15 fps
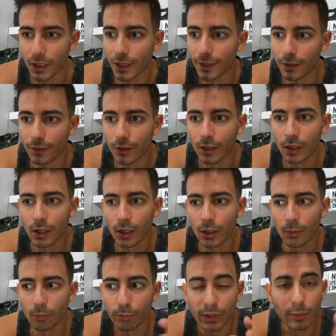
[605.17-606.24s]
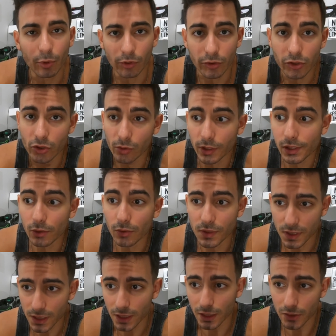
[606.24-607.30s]
And people usually don't
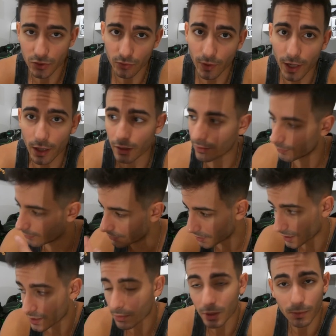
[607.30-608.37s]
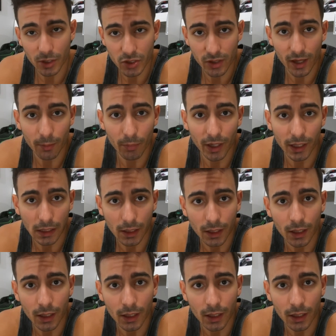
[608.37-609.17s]
see it, it's rare. That's pretty much that bike.